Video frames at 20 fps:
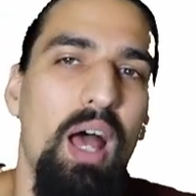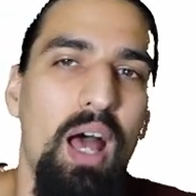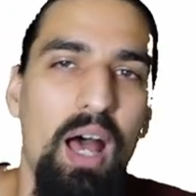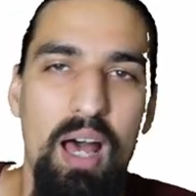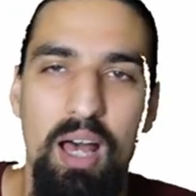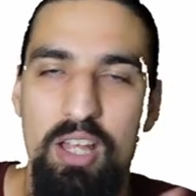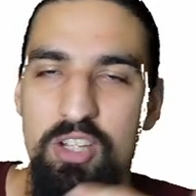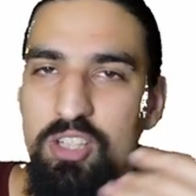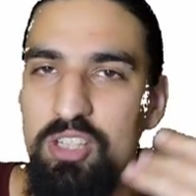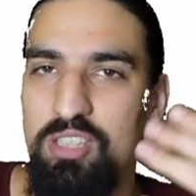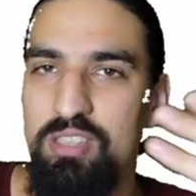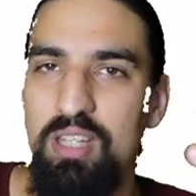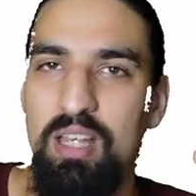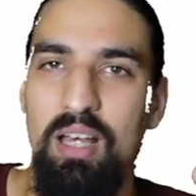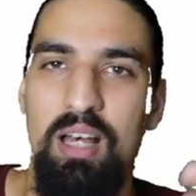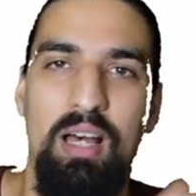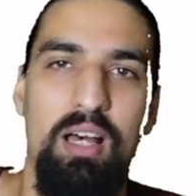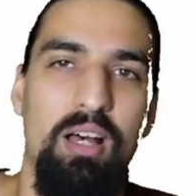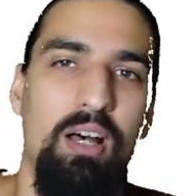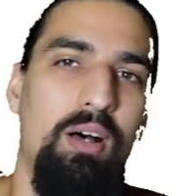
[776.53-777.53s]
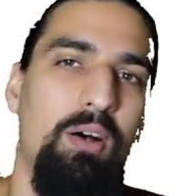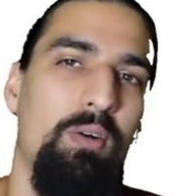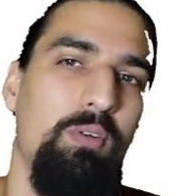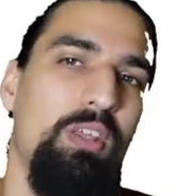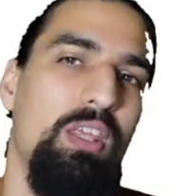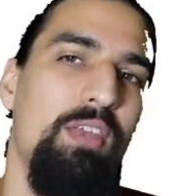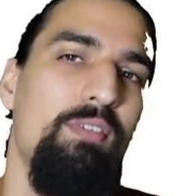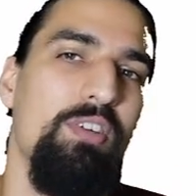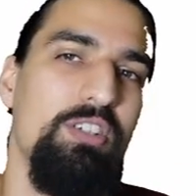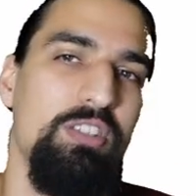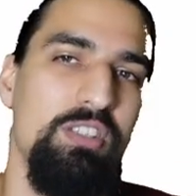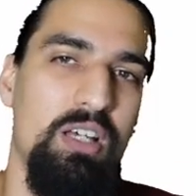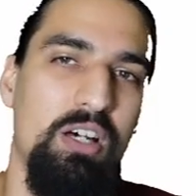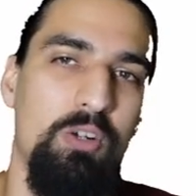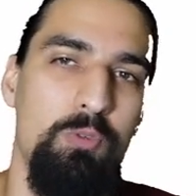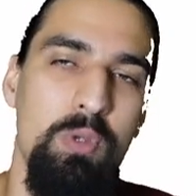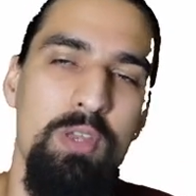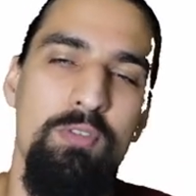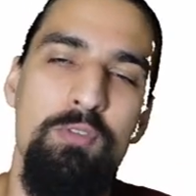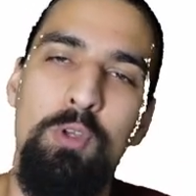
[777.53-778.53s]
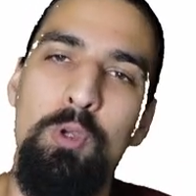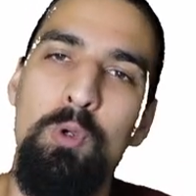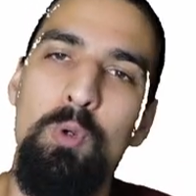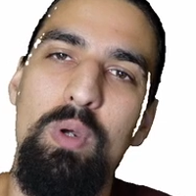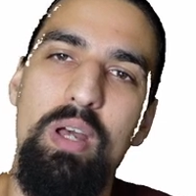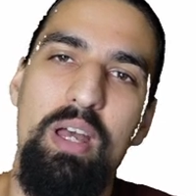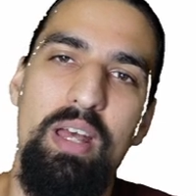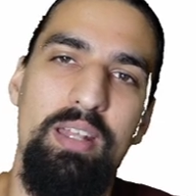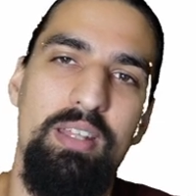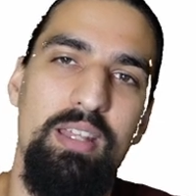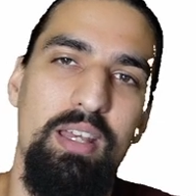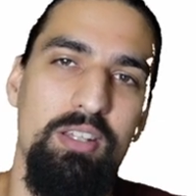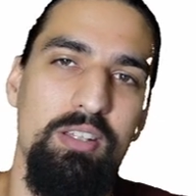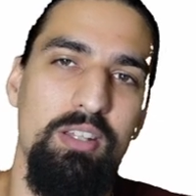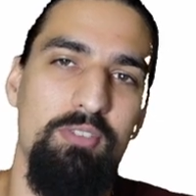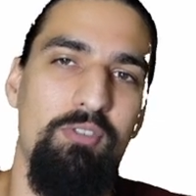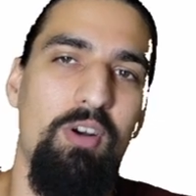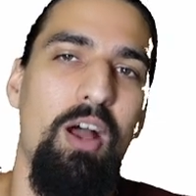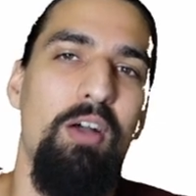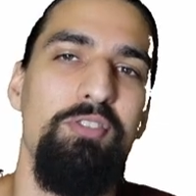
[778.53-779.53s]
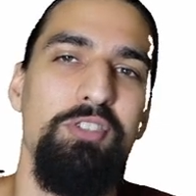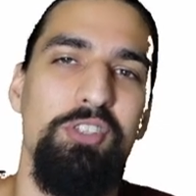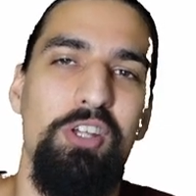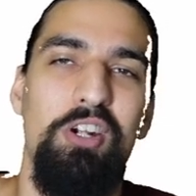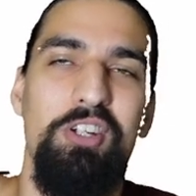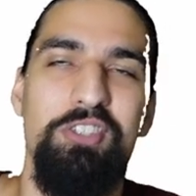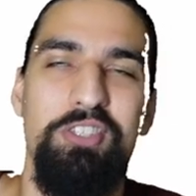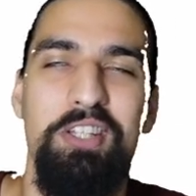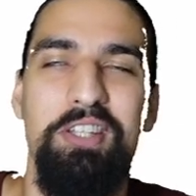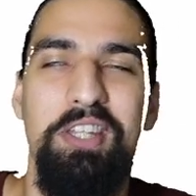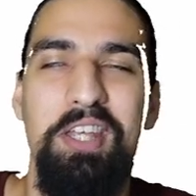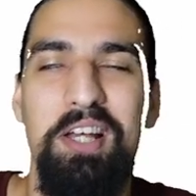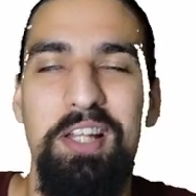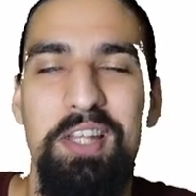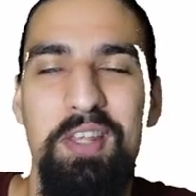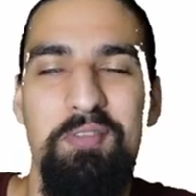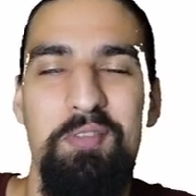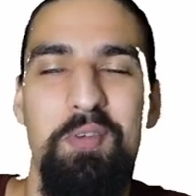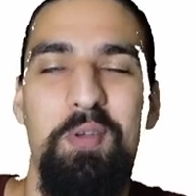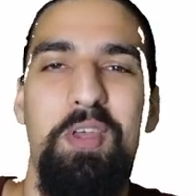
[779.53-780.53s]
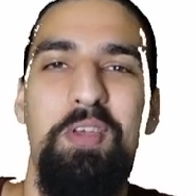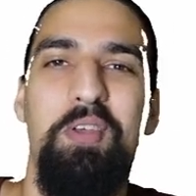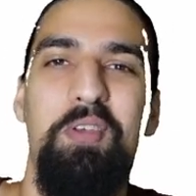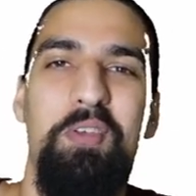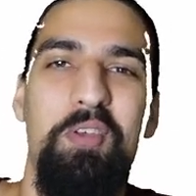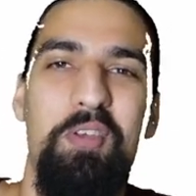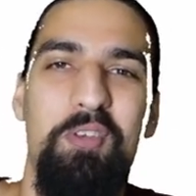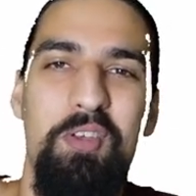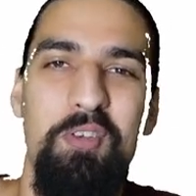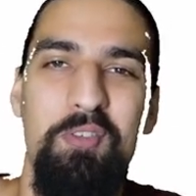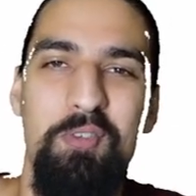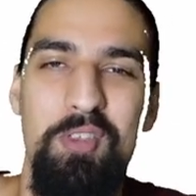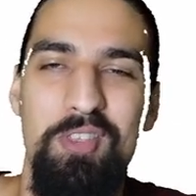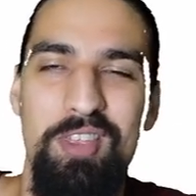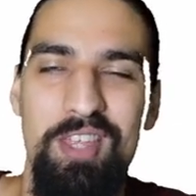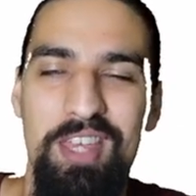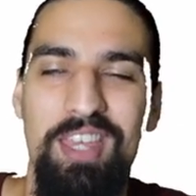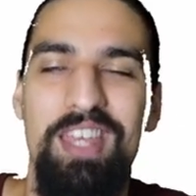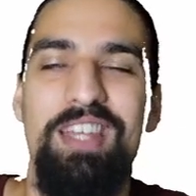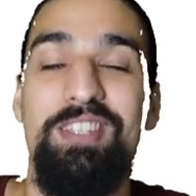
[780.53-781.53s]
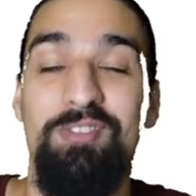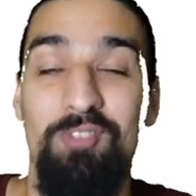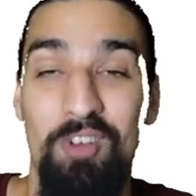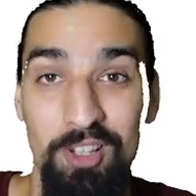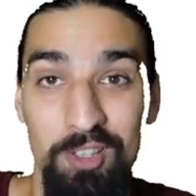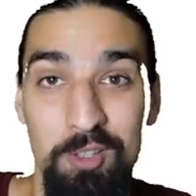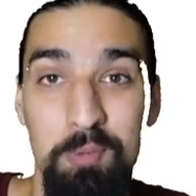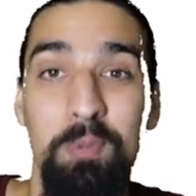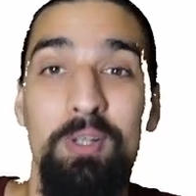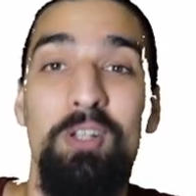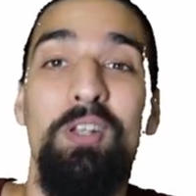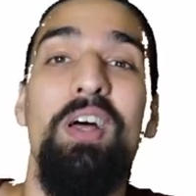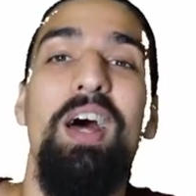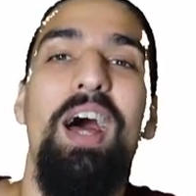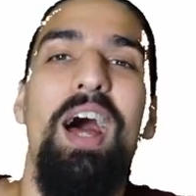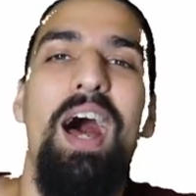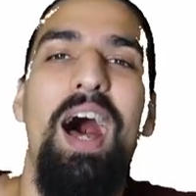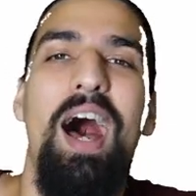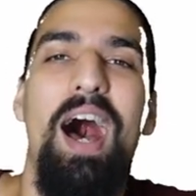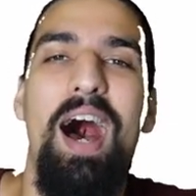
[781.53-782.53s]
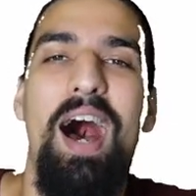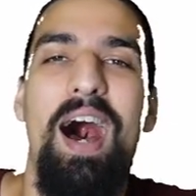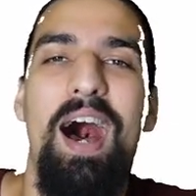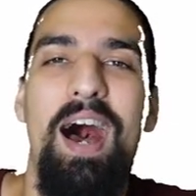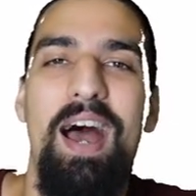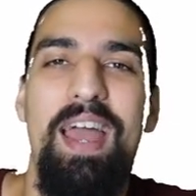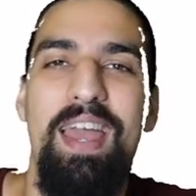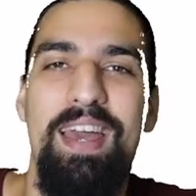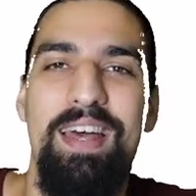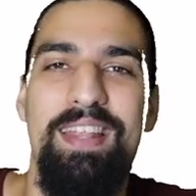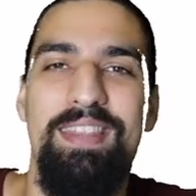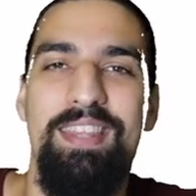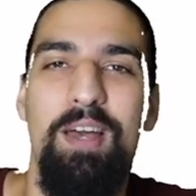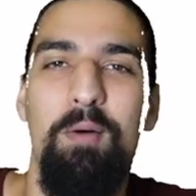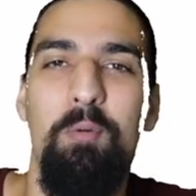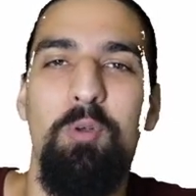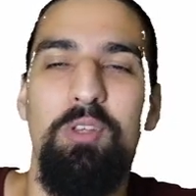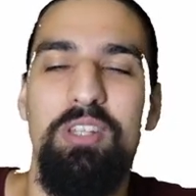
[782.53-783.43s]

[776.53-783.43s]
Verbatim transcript: Uh, just uh, uh, give us a review and, and, five stars, ideally, if you if you think it's valuable uh, and that will